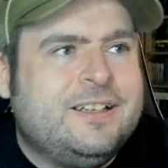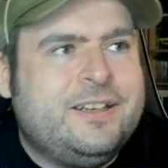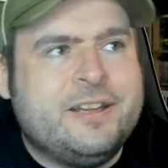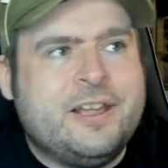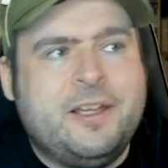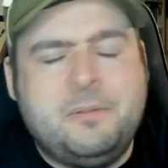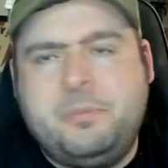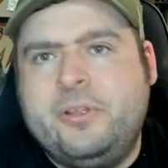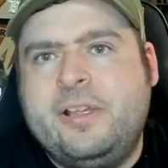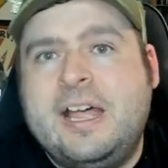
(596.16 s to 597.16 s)
you know,
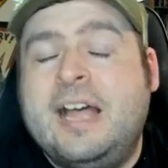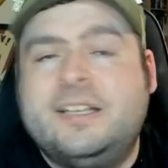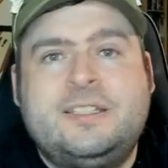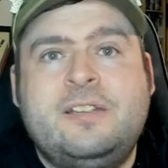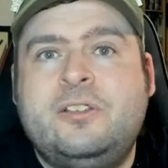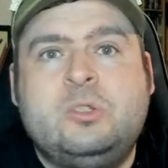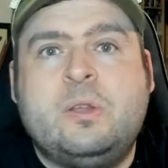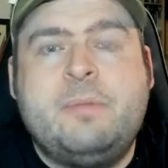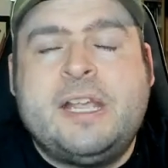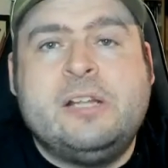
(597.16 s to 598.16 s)
but I still enjoy
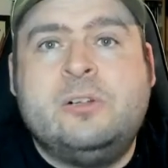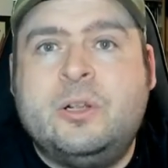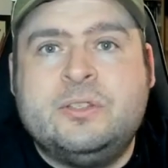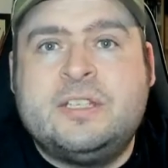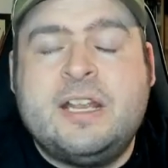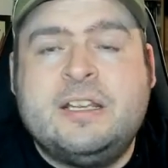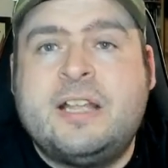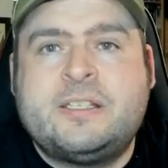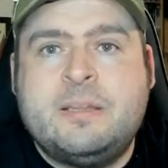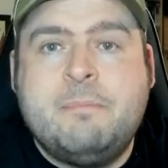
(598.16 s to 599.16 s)
making content.
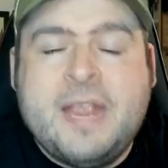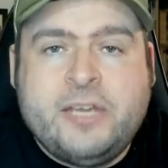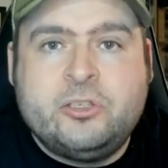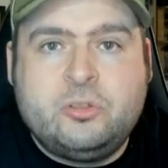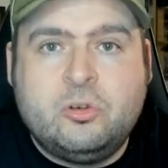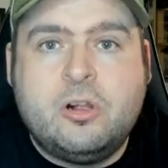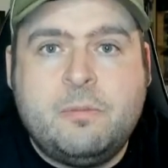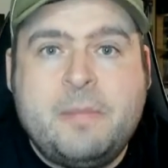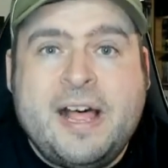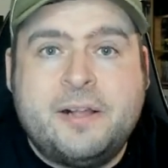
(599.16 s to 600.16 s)
That's the major
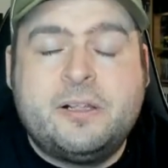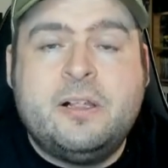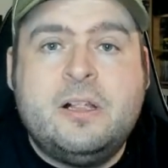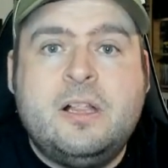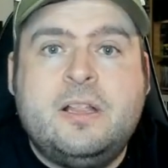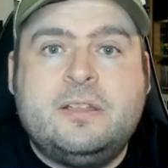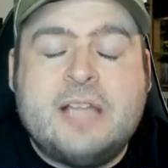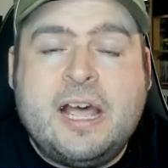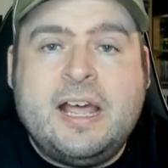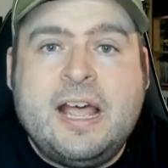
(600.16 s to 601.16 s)
drawback
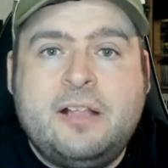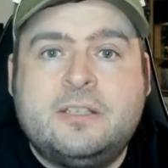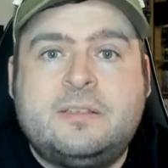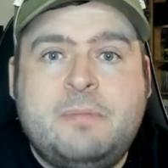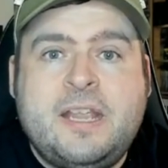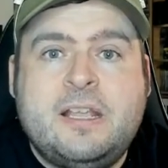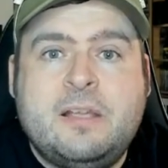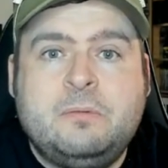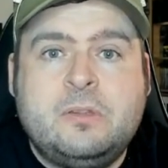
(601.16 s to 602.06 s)
that helps me and